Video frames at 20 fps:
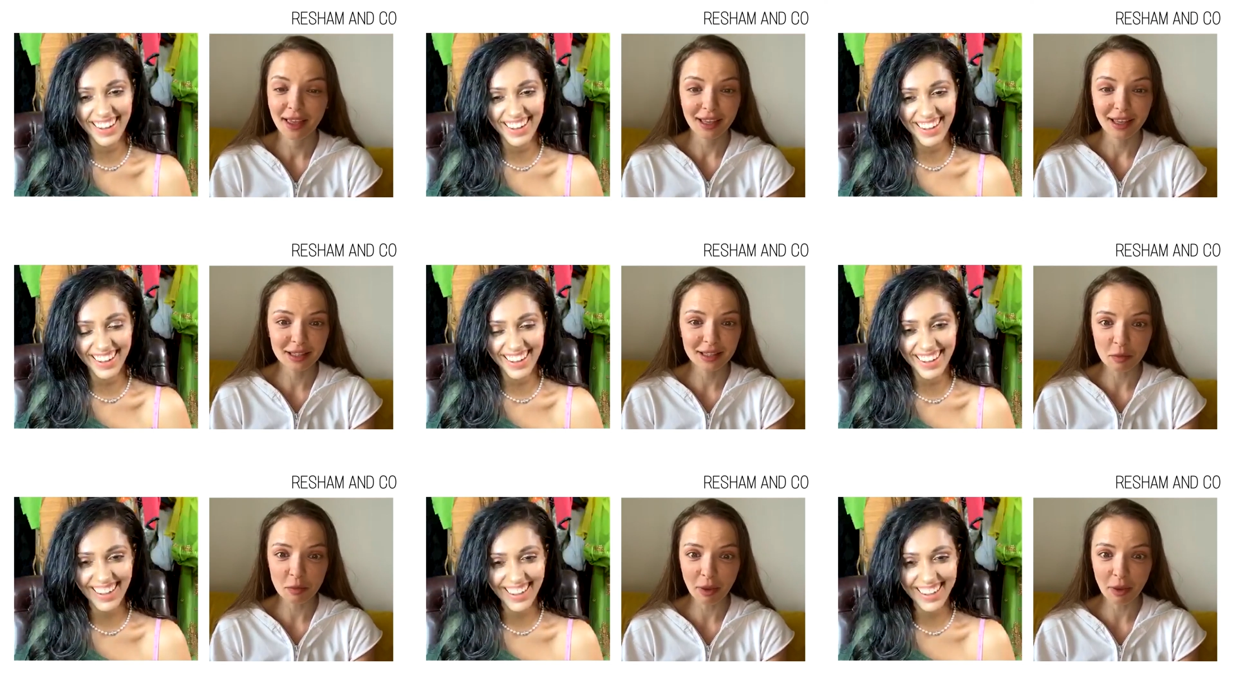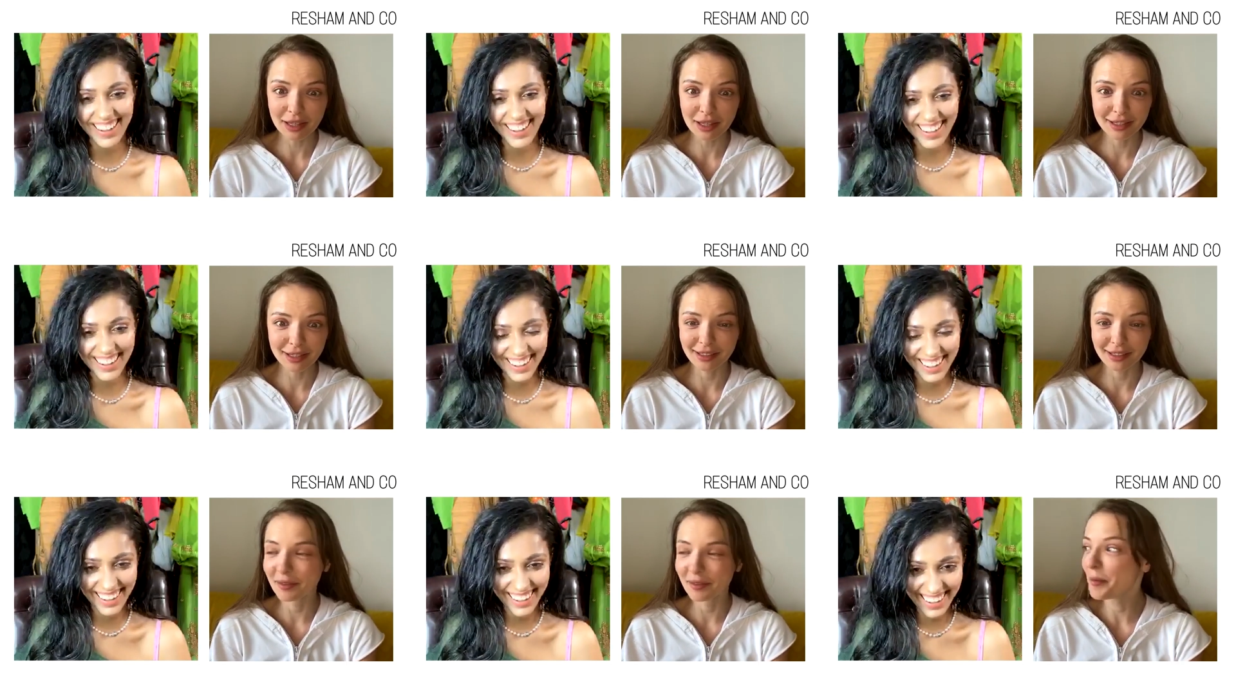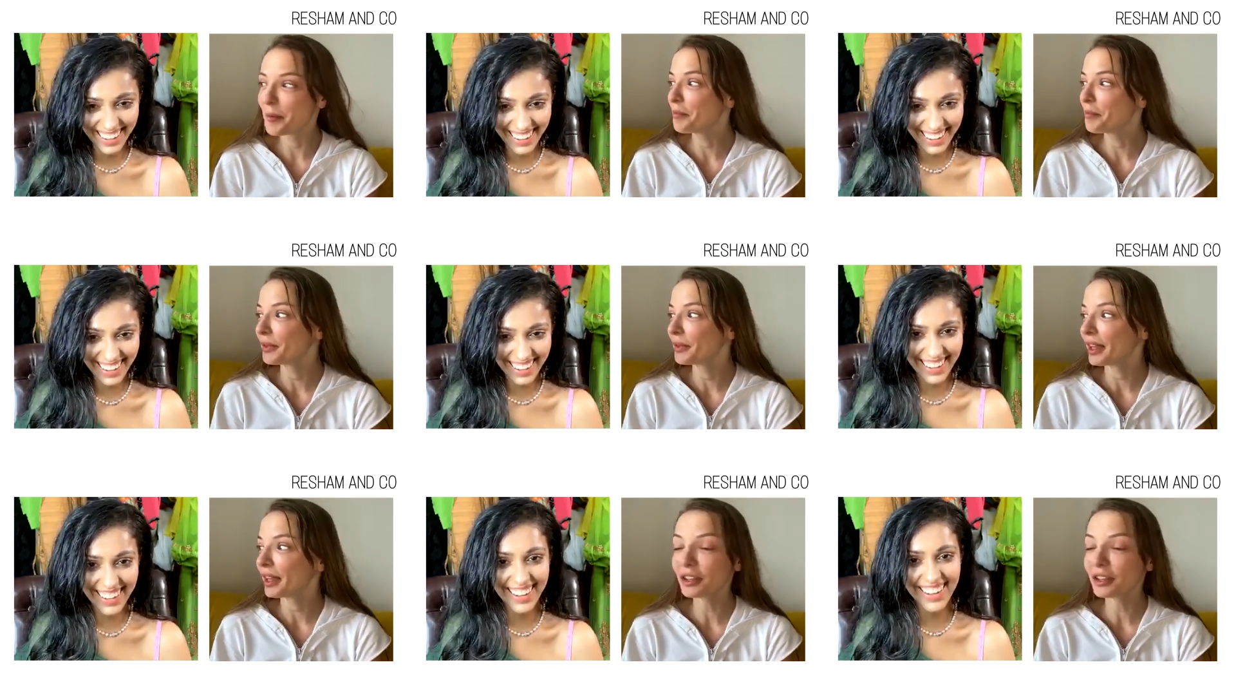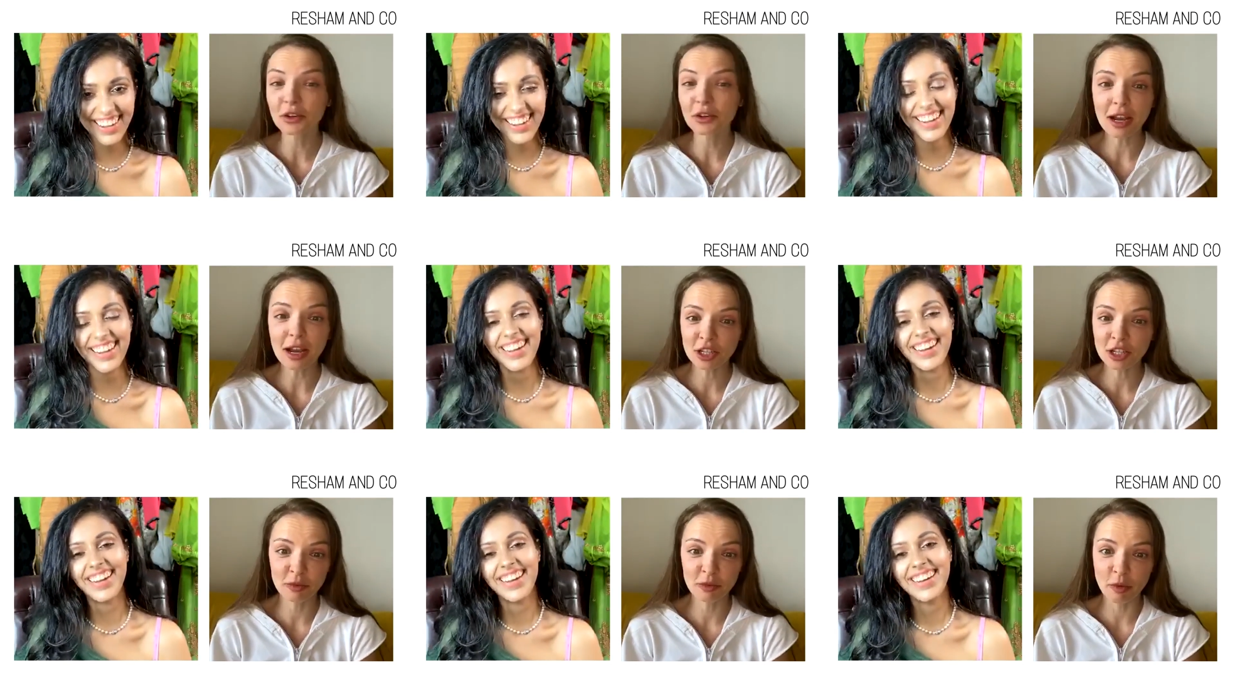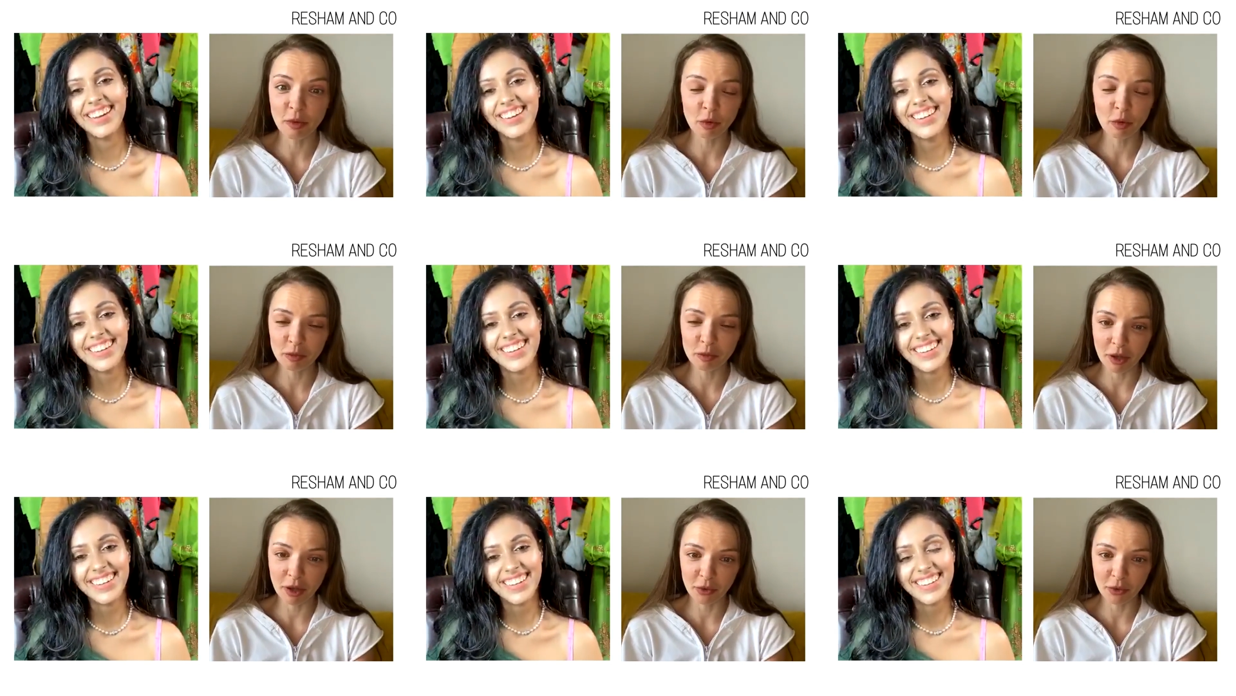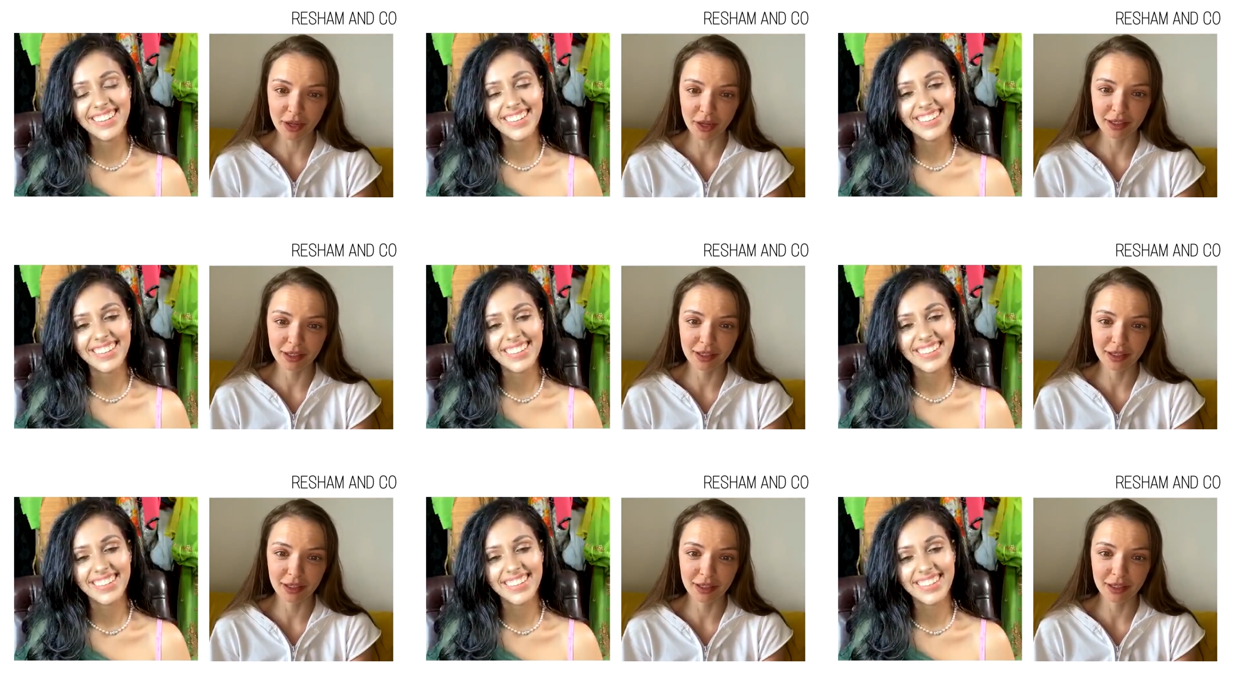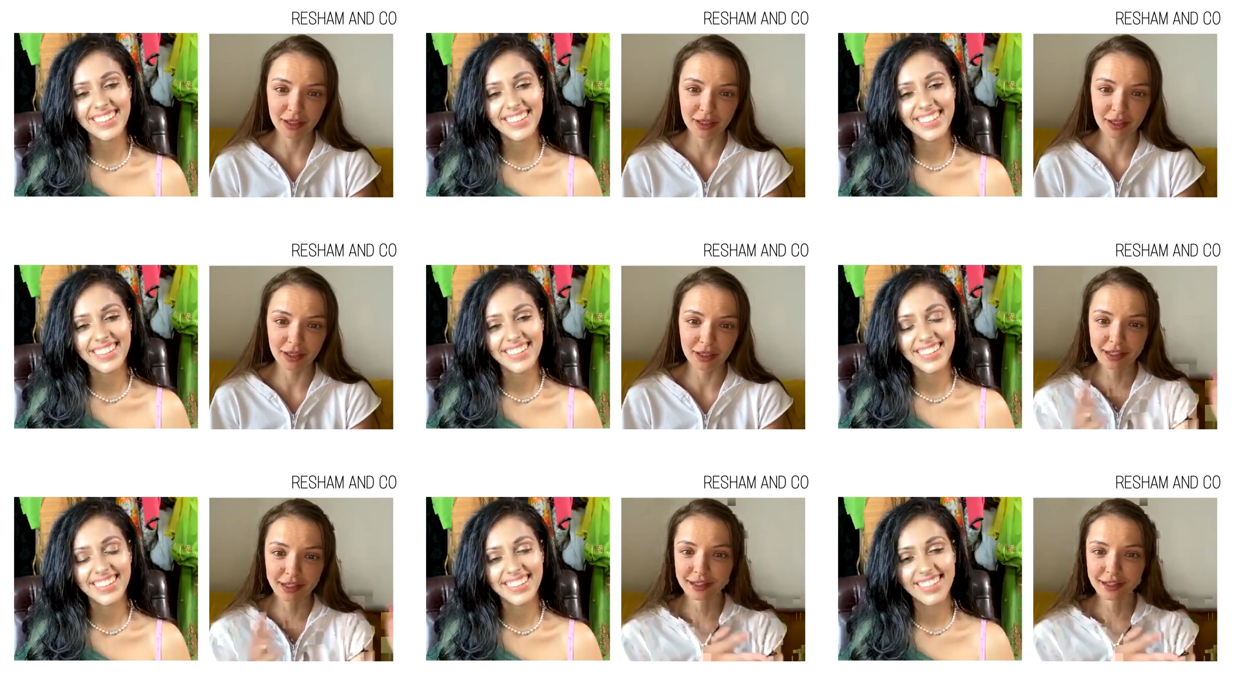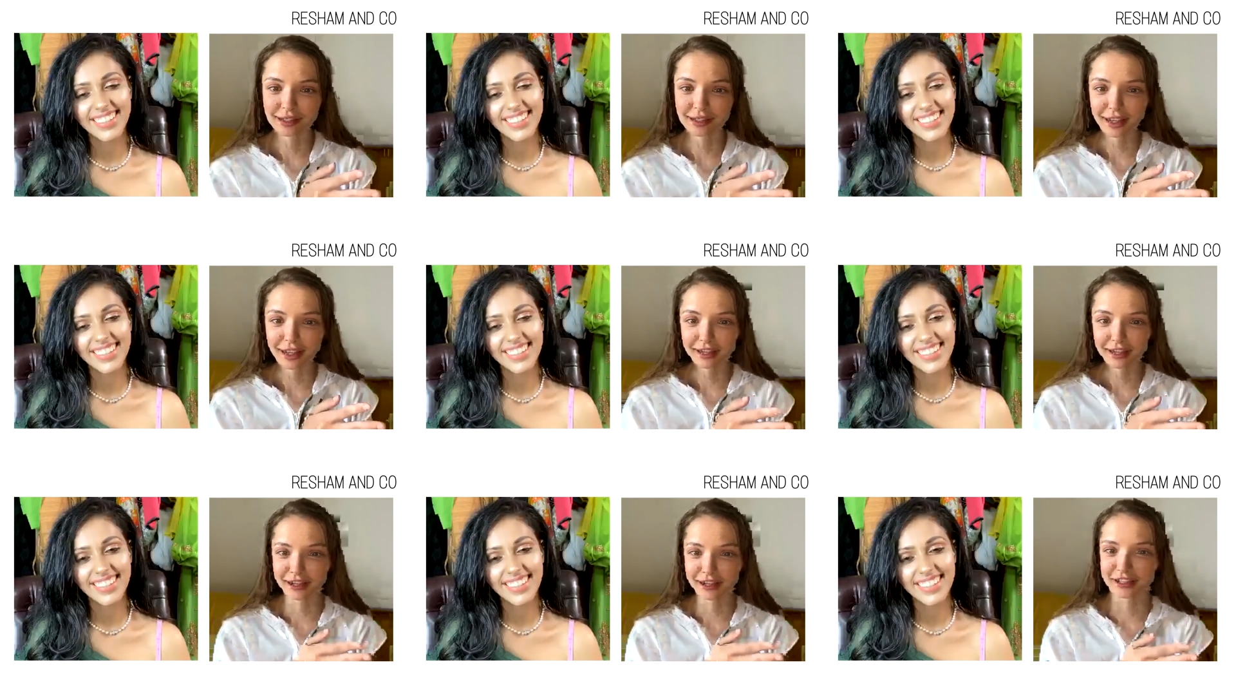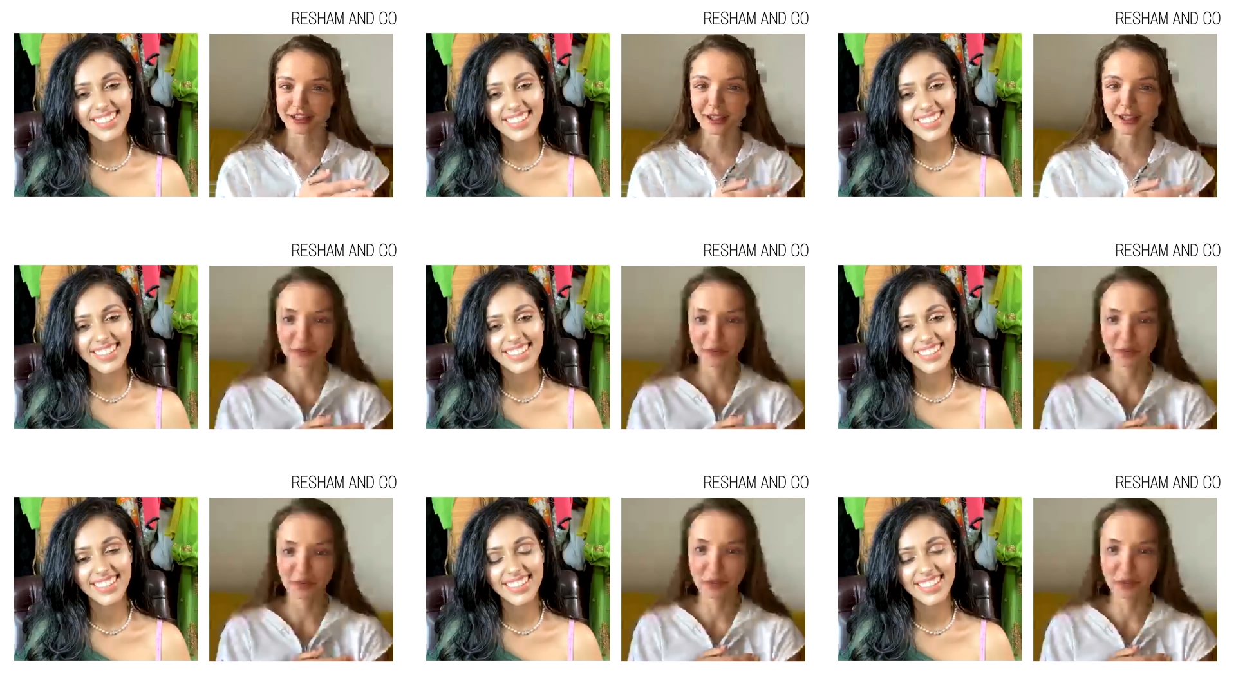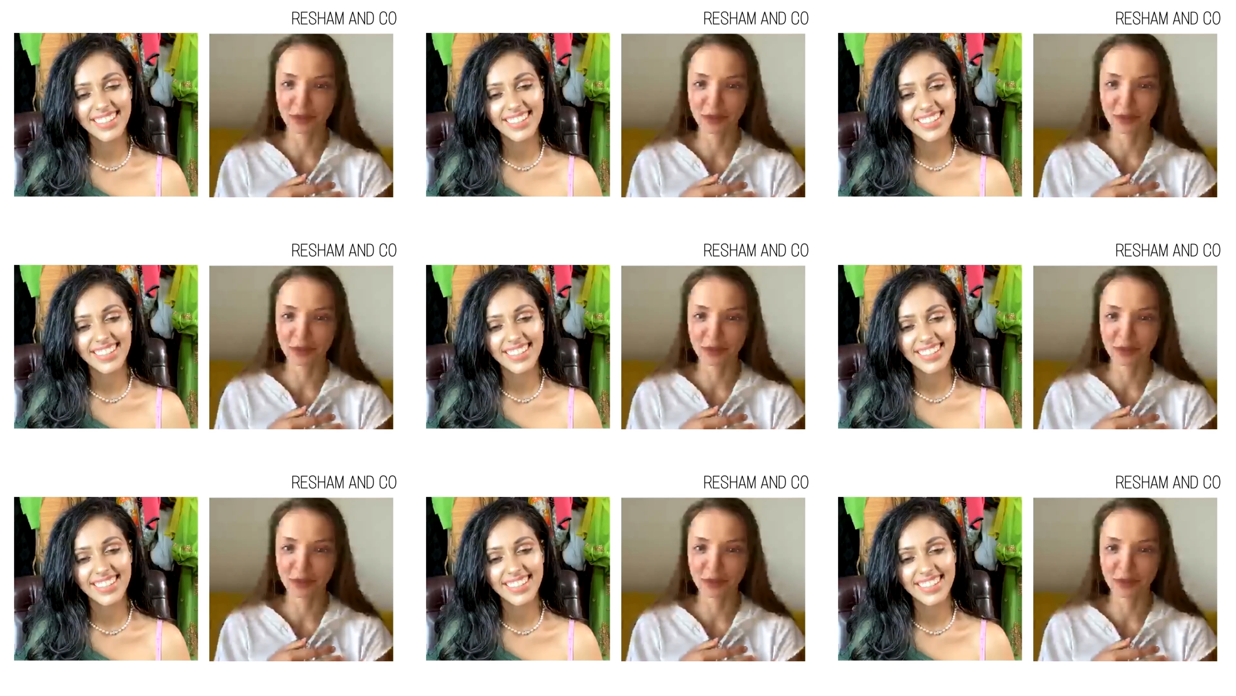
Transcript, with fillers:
Speaker 1: it's amazing. In Russia, we would be already stationed if we do